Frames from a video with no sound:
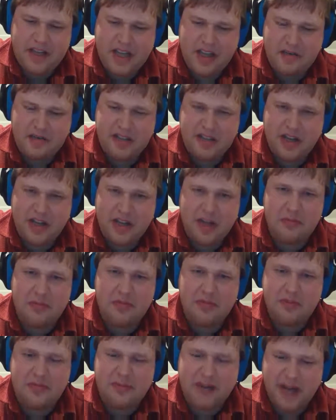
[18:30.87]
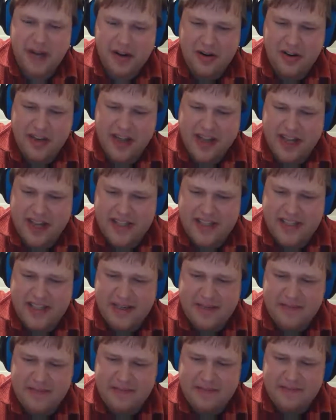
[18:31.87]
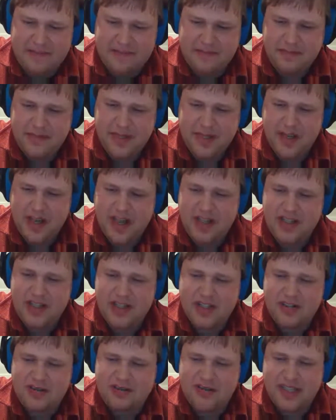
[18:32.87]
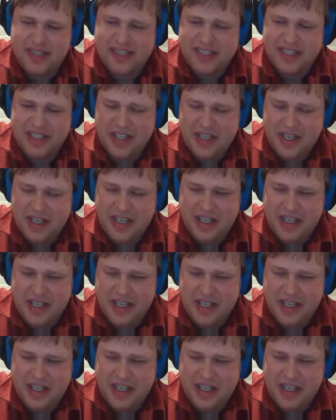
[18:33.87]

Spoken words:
I was almost paralyzed, but not too much